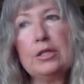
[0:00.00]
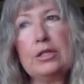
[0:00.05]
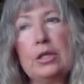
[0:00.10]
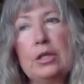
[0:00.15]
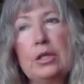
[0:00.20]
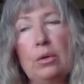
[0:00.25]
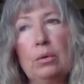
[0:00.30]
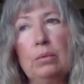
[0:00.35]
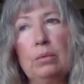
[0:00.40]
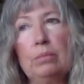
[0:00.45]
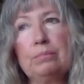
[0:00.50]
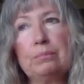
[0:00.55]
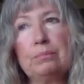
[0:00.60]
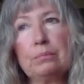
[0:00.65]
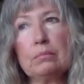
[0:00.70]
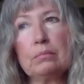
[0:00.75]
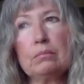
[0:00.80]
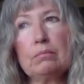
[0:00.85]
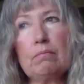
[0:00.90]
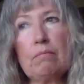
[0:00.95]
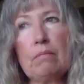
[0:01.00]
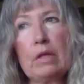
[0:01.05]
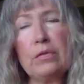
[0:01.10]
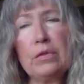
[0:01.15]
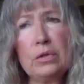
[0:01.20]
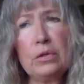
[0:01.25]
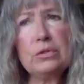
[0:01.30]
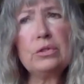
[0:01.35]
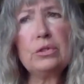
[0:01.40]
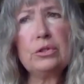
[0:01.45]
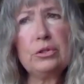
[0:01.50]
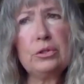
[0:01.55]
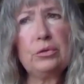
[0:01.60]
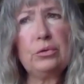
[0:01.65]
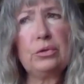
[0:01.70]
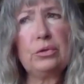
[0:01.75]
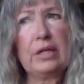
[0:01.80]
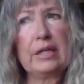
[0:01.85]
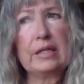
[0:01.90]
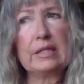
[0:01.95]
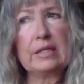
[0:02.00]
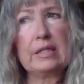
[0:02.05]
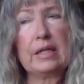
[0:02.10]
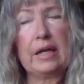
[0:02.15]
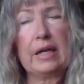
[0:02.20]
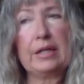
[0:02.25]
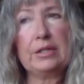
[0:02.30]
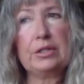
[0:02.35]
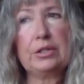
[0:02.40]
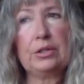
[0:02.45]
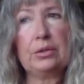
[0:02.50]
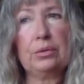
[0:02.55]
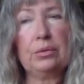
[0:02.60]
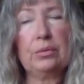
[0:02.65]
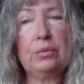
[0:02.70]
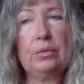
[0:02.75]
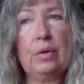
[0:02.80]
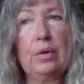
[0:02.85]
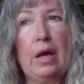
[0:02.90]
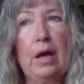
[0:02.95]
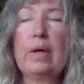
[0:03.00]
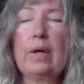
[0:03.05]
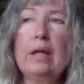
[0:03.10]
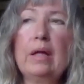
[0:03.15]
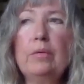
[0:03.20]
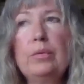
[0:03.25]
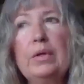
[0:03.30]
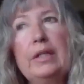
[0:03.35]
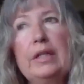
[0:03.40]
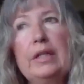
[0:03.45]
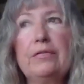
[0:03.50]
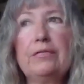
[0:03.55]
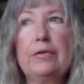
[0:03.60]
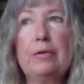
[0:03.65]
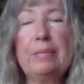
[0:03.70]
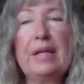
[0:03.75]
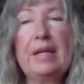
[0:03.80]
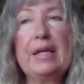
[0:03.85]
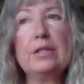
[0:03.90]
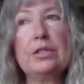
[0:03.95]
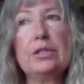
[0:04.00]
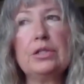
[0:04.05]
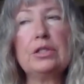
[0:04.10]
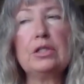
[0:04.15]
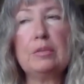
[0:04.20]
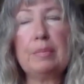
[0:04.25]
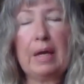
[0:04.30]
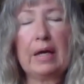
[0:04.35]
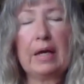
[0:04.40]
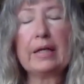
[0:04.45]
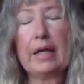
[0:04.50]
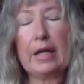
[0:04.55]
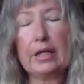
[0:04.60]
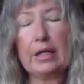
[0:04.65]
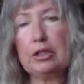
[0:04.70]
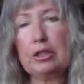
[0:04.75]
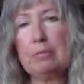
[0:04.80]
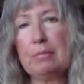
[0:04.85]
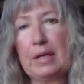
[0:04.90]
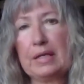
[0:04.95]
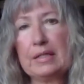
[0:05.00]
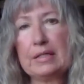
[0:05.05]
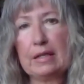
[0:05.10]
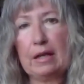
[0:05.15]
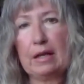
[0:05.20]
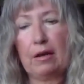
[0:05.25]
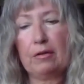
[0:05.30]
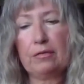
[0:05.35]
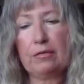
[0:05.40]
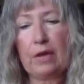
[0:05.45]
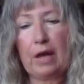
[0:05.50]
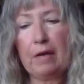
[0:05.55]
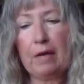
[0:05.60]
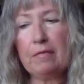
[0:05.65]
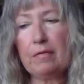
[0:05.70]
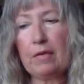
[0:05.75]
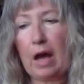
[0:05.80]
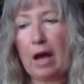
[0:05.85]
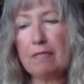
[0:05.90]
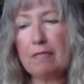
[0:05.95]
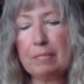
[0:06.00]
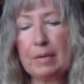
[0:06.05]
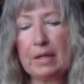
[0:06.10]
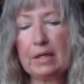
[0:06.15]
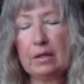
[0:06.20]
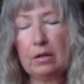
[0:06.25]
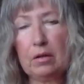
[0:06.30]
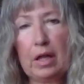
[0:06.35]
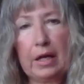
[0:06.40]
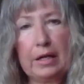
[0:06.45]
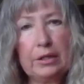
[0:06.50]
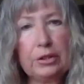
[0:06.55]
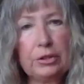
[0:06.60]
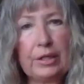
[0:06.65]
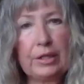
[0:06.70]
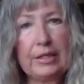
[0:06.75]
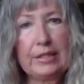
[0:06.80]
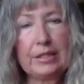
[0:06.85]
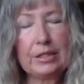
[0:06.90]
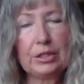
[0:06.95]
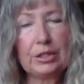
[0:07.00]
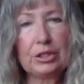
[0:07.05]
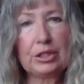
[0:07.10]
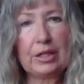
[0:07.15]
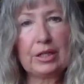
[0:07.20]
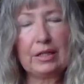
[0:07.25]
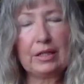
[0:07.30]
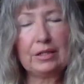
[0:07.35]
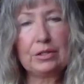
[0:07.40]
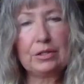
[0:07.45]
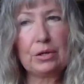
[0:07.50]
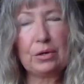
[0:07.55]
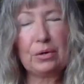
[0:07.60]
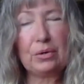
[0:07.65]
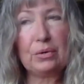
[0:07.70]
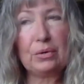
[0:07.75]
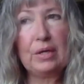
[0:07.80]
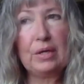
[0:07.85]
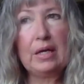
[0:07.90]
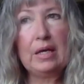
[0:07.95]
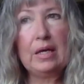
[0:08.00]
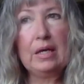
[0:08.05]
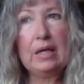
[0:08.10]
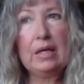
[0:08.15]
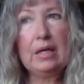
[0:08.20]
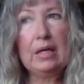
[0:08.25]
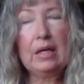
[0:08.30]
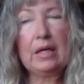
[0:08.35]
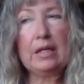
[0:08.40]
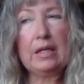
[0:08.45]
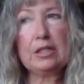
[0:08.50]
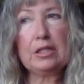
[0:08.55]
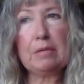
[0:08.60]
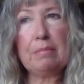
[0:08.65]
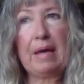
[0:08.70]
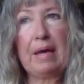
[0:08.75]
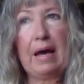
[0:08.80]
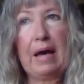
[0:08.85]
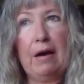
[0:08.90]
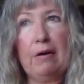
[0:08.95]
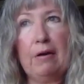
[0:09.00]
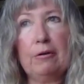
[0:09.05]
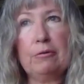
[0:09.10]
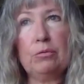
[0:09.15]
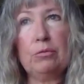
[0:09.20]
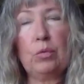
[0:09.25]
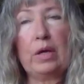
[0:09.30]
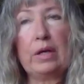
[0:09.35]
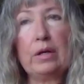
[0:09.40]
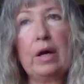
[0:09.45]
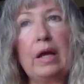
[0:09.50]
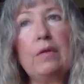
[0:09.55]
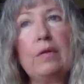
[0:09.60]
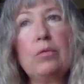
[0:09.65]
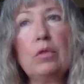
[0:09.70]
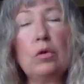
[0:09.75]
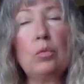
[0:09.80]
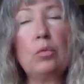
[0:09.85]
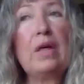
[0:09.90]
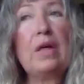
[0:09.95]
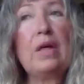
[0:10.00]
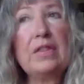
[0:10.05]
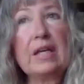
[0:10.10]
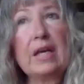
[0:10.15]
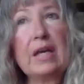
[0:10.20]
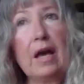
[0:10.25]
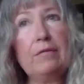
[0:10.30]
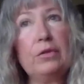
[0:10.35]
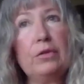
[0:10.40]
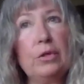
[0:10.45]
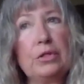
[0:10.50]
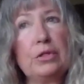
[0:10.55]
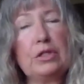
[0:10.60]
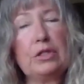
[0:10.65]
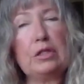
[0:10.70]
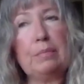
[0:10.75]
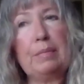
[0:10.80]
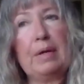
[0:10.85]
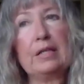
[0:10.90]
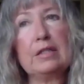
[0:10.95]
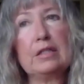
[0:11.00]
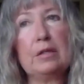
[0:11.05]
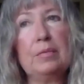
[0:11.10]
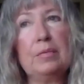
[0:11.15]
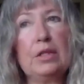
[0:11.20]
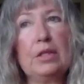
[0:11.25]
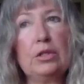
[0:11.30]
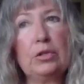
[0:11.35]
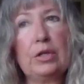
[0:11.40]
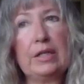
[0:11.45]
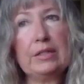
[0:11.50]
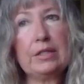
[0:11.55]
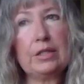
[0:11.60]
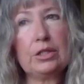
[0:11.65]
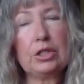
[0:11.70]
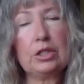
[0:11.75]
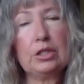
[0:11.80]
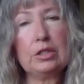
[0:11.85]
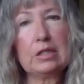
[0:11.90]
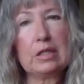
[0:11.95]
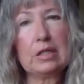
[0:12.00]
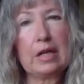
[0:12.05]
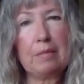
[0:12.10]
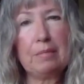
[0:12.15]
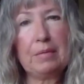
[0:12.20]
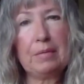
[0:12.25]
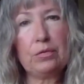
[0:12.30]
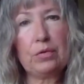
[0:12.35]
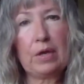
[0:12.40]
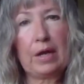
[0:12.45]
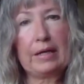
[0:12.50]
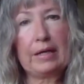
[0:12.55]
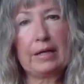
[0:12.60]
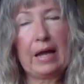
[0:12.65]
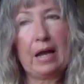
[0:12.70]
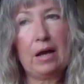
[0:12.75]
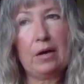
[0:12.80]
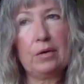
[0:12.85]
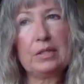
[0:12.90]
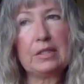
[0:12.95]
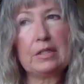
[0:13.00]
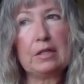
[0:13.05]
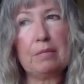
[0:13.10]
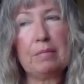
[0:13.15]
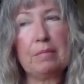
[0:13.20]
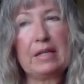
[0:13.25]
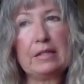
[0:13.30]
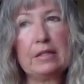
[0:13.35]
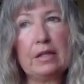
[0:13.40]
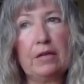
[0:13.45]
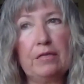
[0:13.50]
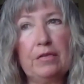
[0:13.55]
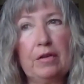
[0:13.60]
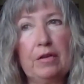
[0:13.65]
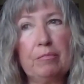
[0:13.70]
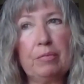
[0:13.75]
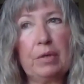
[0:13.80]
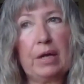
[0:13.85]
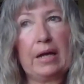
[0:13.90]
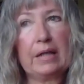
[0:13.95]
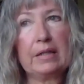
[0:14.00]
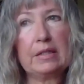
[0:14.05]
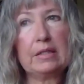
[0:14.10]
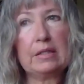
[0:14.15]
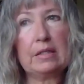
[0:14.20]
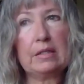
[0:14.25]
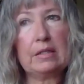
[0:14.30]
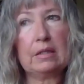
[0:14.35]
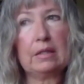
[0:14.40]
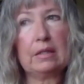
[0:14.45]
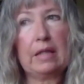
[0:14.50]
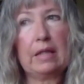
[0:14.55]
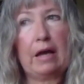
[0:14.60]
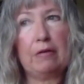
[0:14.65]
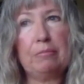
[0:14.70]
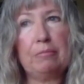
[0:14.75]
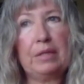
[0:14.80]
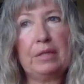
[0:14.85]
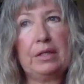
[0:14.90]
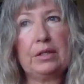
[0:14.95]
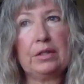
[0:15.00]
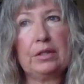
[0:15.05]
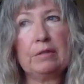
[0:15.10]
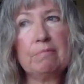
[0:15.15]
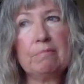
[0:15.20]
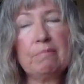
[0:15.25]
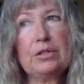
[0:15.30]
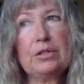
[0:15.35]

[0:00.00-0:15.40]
So those are two things that I do. Well, really, for me, it's just about catching myself. I've been in a lot of transition, so it's about the one thing I've noticed about some of the transitions that I'm in right now is that my self-love practice has allowed me